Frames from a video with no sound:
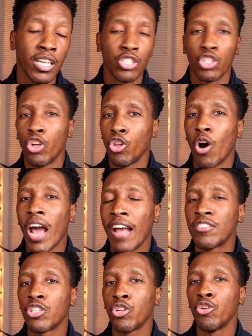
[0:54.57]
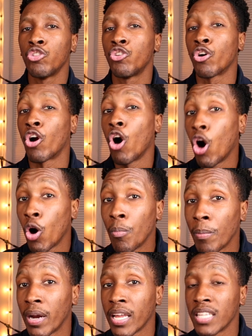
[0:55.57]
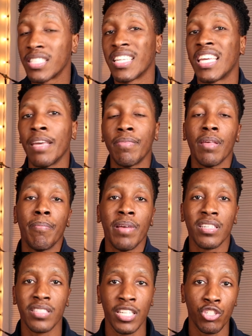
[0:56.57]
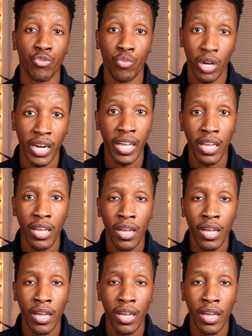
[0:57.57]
So you don't have to use your own money to keep the business running.